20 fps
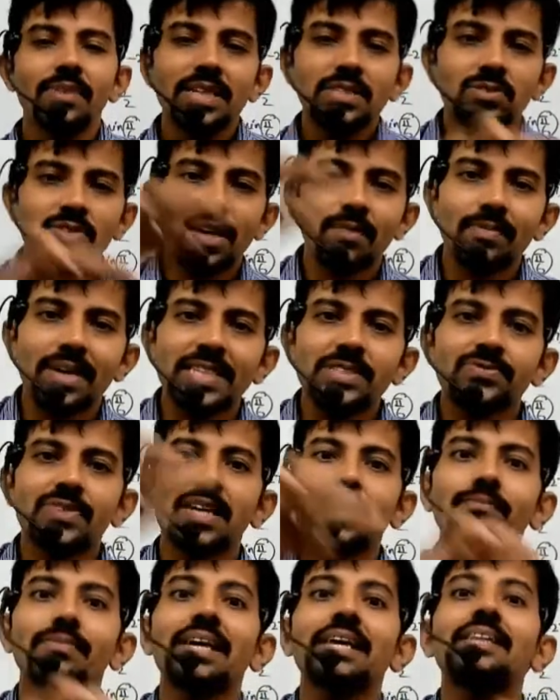square plus
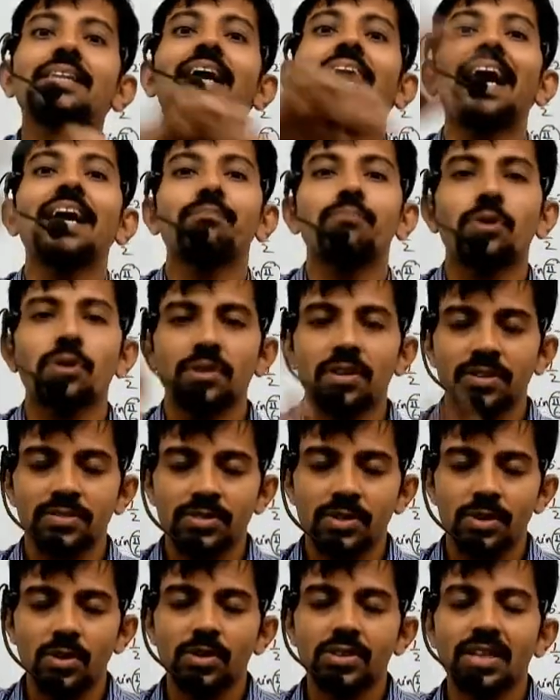1 being the hypotenuse.
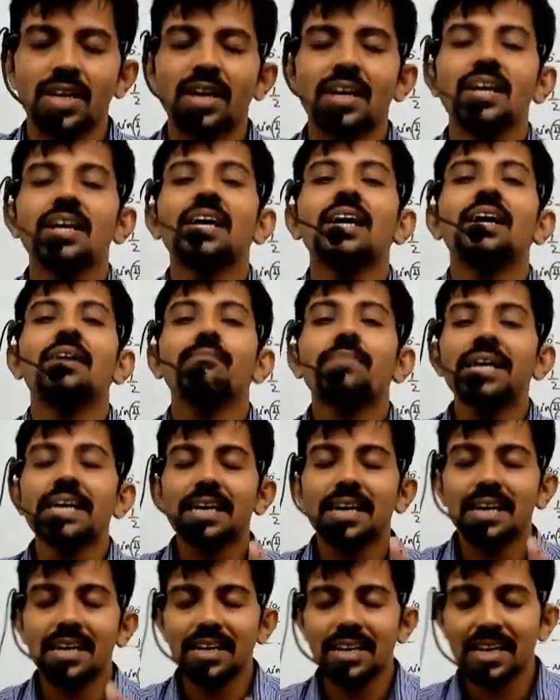You know the
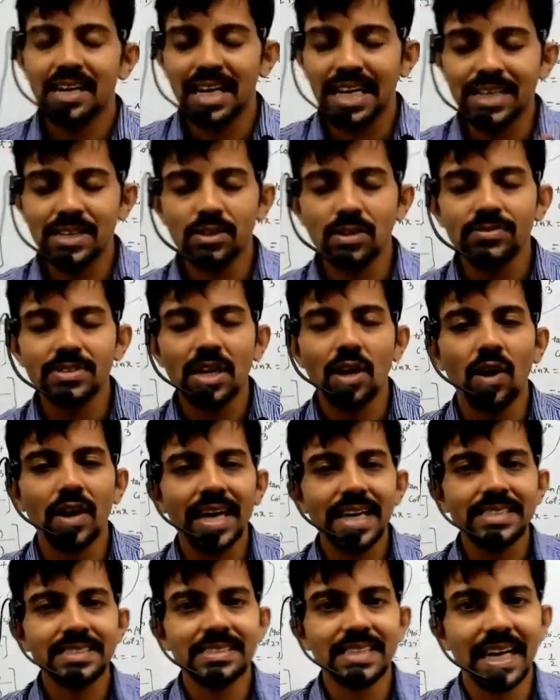length of the
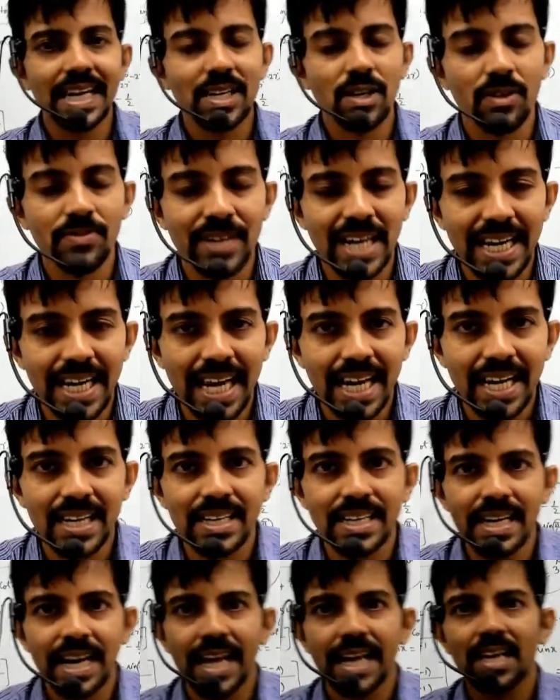longest side of right angle
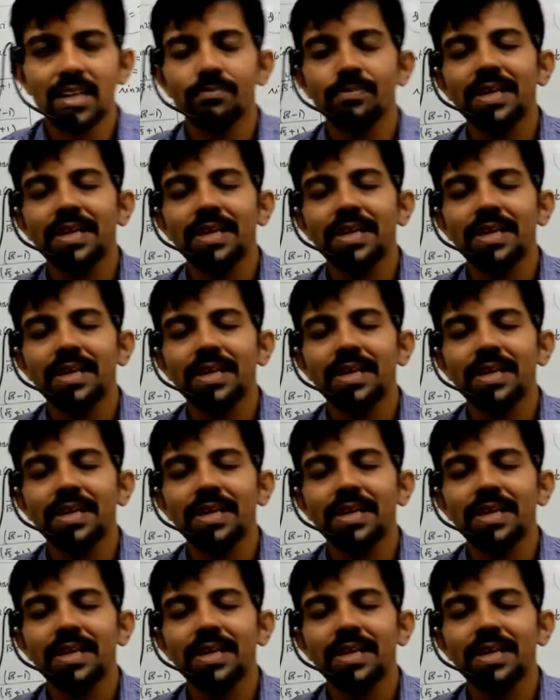triangle.